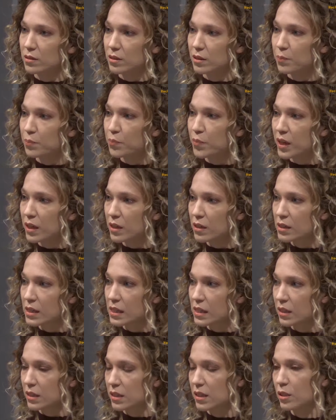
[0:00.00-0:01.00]

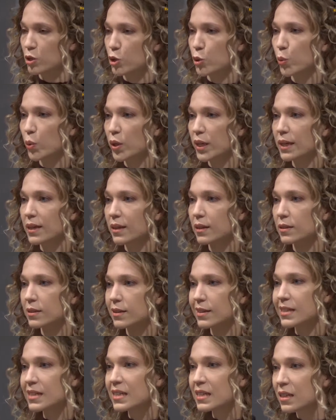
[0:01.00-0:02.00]
means that we
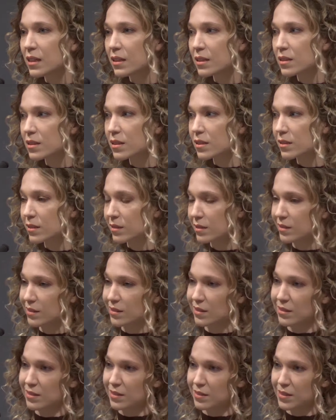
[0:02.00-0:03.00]
need
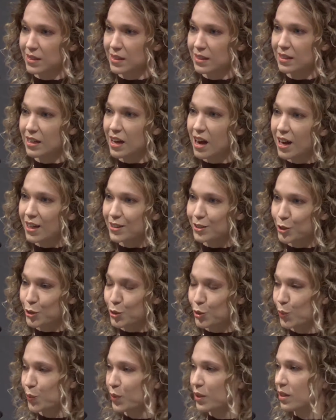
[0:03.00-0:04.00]
the other
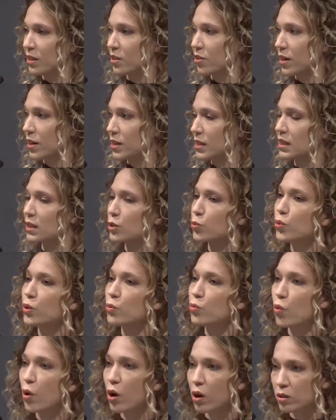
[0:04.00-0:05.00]
to be near us, that we
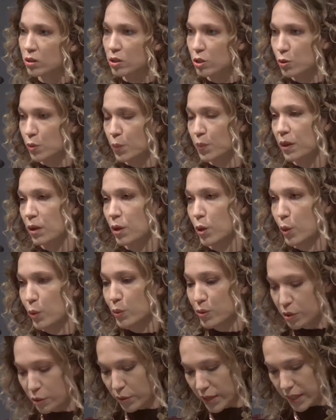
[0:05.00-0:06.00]
want to be in
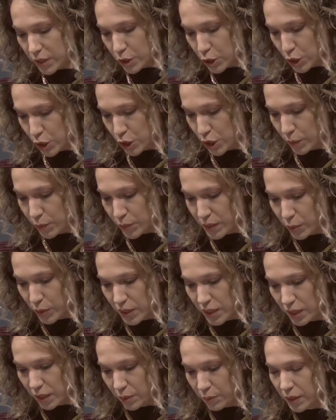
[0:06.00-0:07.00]
close relationships
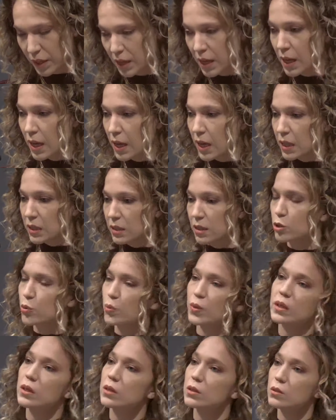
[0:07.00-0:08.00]
with him, that
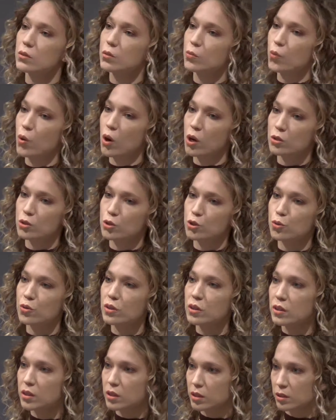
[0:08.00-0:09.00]
we want to
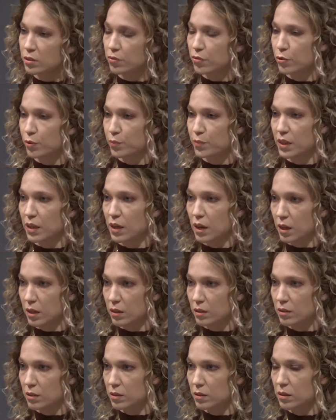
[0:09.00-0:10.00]
learn from the
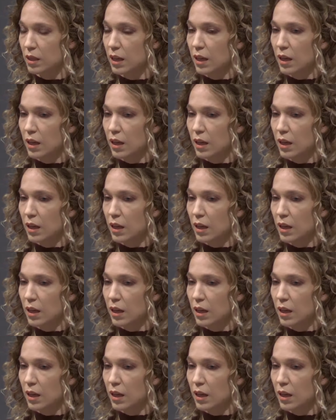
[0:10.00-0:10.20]
other,